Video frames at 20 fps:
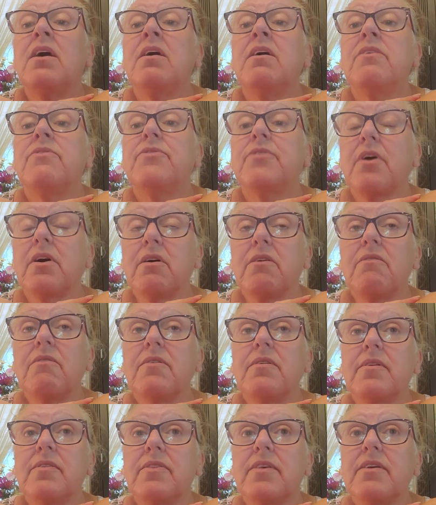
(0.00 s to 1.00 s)
So,
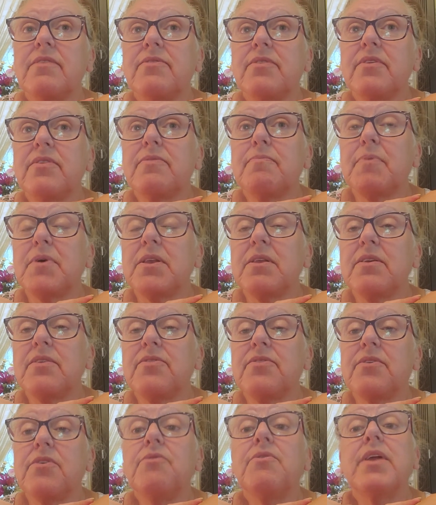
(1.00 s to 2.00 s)
this is Penny
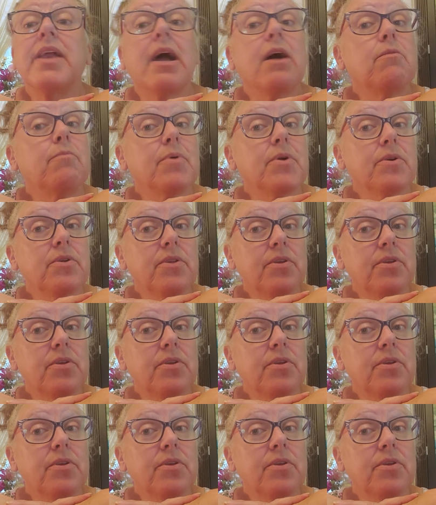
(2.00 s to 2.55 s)
Sue and Albert